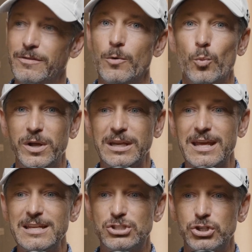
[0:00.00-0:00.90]
that we
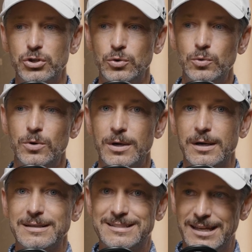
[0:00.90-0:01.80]
need to
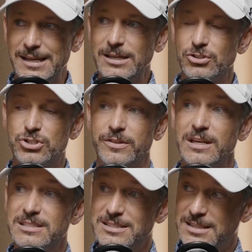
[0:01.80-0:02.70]
teach
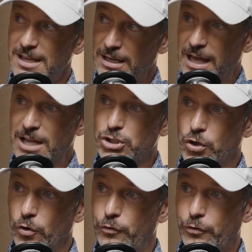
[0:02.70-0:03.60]
these
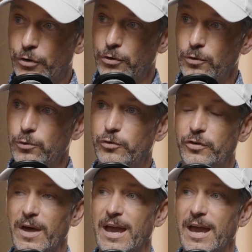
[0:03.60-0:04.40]
theological truths,